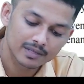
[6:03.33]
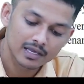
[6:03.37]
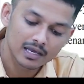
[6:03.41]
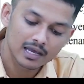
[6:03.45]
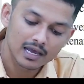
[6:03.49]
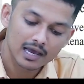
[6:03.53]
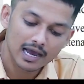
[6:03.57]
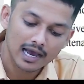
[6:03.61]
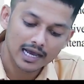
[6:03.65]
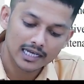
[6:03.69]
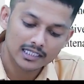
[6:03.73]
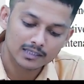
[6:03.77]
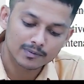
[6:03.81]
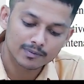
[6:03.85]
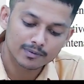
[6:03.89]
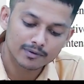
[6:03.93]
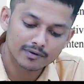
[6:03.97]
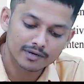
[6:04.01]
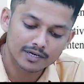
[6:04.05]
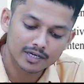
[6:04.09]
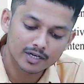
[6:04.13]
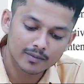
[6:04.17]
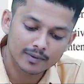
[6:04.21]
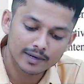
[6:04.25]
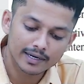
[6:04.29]
As the
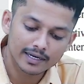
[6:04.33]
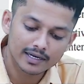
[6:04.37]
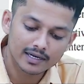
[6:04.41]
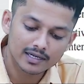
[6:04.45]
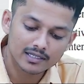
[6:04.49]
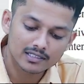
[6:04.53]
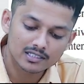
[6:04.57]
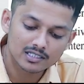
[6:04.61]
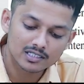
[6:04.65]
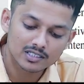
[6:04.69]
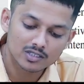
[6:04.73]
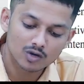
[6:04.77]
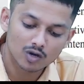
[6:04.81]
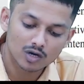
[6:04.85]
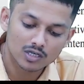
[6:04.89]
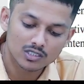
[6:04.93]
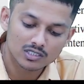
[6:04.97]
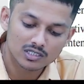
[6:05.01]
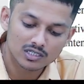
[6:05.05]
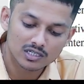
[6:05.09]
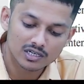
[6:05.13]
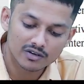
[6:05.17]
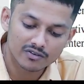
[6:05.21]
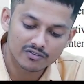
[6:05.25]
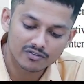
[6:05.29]
preventive maintenance is
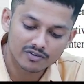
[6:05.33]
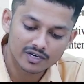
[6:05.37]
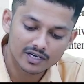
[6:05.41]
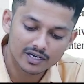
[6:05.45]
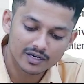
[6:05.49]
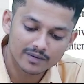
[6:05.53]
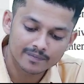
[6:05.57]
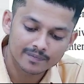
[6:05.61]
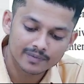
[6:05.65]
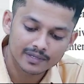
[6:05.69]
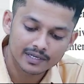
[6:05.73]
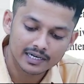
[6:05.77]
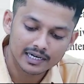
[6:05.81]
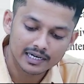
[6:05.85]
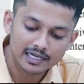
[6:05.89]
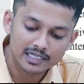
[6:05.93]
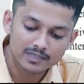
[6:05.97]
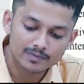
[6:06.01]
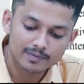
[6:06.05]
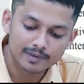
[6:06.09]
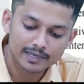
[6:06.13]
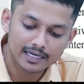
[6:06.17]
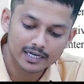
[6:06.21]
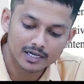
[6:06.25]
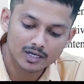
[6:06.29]
costly affair, it is
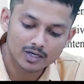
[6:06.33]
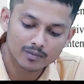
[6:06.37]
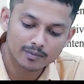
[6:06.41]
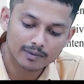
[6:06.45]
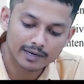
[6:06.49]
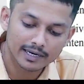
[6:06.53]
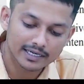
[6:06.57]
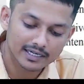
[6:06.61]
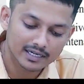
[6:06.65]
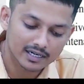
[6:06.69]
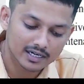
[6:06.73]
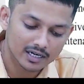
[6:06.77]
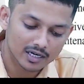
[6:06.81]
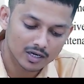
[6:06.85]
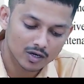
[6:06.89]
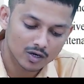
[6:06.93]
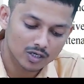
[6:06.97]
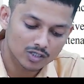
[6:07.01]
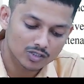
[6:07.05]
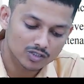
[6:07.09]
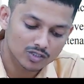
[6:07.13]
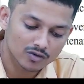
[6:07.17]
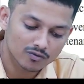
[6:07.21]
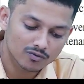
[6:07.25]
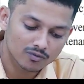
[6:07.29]
better to maintain
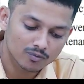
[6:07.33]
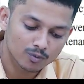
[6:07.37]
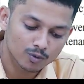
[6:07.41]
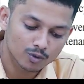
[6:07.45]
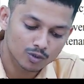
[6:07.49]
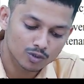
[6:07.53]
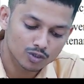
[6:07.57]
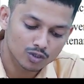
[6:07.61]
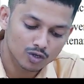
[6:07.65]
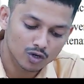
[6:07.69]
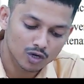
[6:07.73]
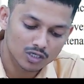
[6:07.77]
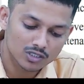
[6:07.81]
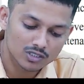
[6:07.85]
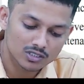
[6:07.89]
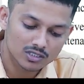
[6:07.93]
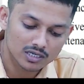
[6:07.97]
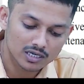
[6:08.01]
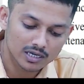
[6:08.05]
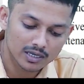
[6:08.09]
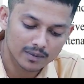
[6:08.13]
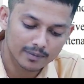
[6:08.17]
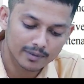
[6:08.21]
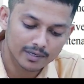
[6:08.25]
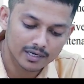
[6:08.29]
records of both cost,
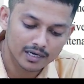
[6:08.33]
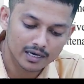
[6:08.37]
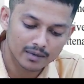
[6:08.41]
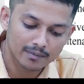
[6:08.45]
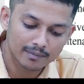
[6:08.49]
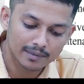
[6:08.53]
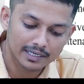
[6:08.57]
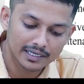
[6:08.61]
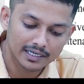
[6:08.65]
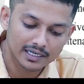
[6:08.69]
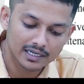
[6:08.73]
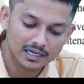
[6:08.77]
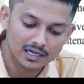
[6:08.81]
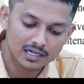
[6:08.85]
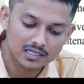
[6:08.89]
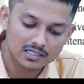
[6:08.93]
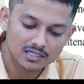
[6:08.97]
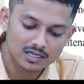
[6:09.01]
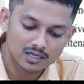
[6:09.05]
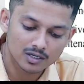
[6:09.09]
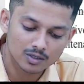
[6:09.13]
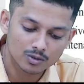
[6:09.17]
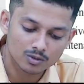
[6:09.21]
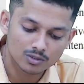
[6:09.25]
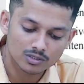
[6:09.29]
labor and materials
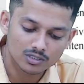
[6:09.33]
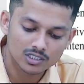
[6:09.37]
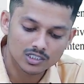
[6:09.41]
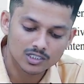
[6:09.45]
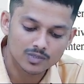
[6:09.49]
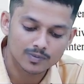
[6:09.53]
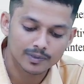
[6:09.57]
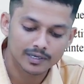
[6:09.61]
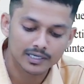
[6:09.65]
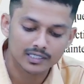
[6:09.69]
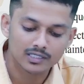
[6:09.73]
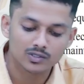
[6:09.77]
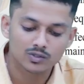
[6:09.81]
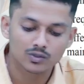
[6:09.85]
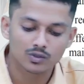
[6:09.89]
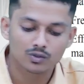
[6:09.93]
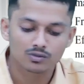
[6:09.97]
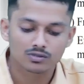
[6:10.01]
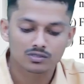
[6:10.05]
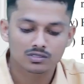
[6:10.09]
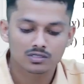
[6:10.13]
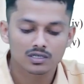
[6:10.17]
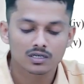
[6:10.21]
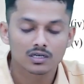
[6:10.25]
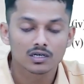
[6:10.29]
and used and spares
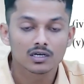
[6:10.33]
used,